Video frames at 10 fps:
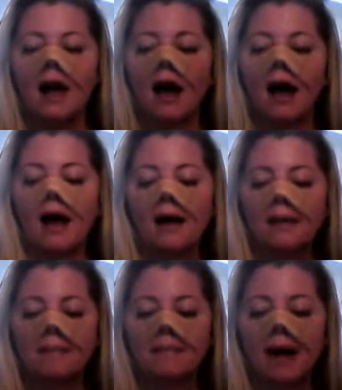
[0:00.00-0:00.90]

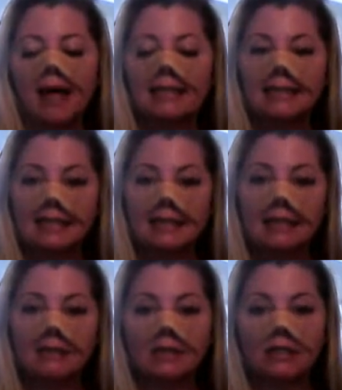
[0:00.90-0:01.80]
I
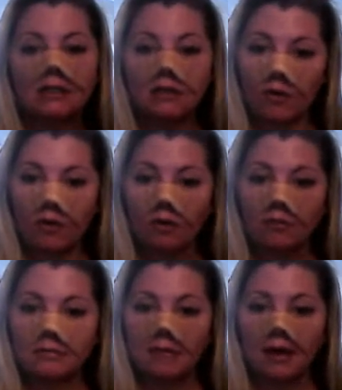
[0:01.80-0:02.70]
did reach
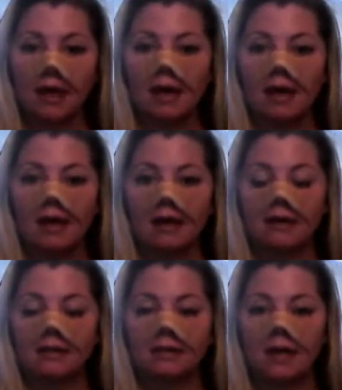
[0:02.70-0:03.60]
goal,
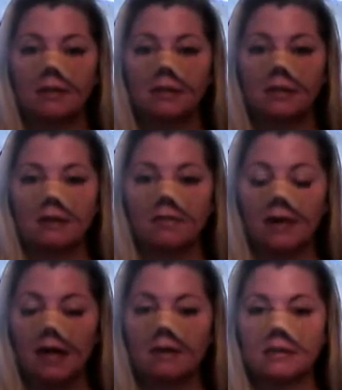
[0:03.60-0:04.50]
and I was on
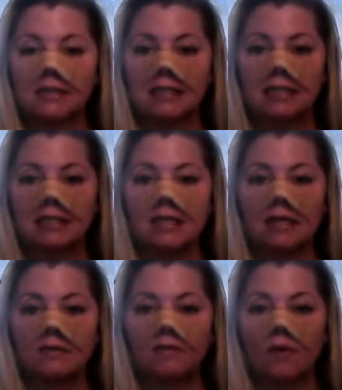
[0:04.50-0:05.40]

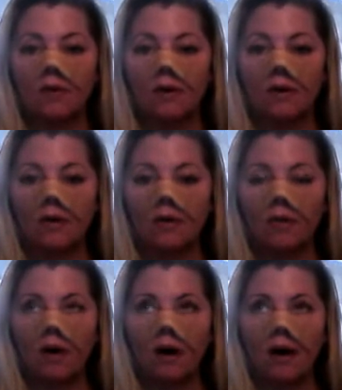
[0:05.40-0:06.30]
VLCD
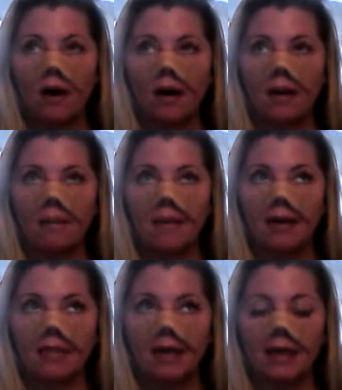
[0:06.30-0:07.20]
for
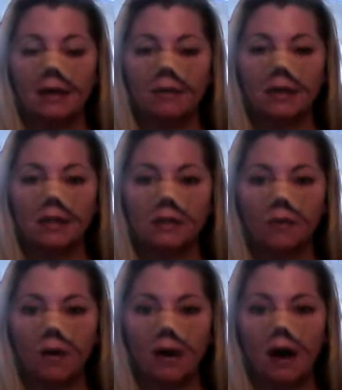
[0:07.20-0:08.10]
I think it was
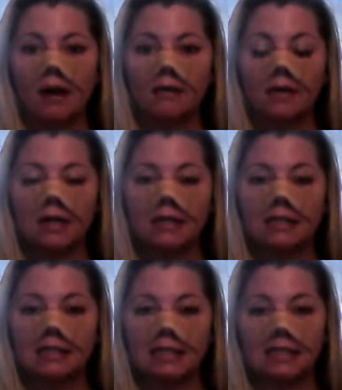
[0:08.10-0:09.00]

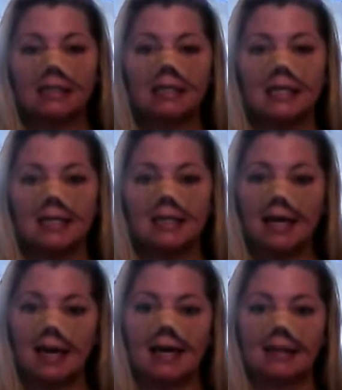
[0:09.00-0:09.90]
116
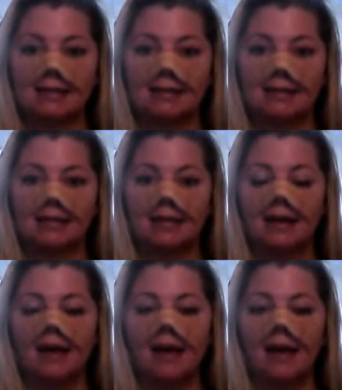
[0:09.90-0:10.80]
days.
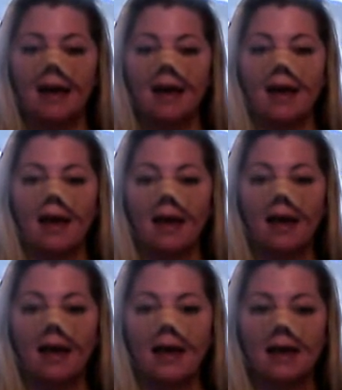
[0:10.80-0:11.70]

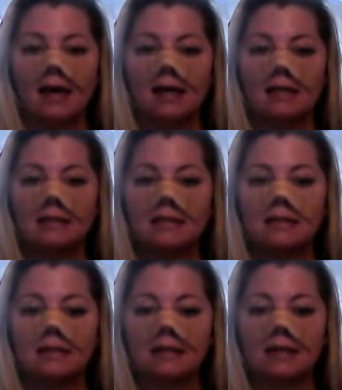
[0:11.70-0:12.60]
And
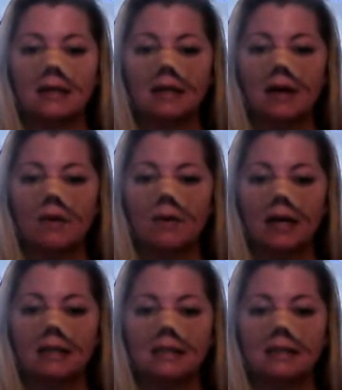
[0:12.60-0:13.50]
you know,
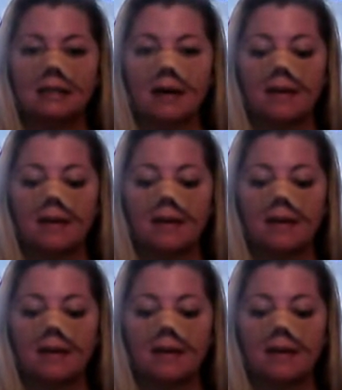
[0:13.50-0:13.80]
it's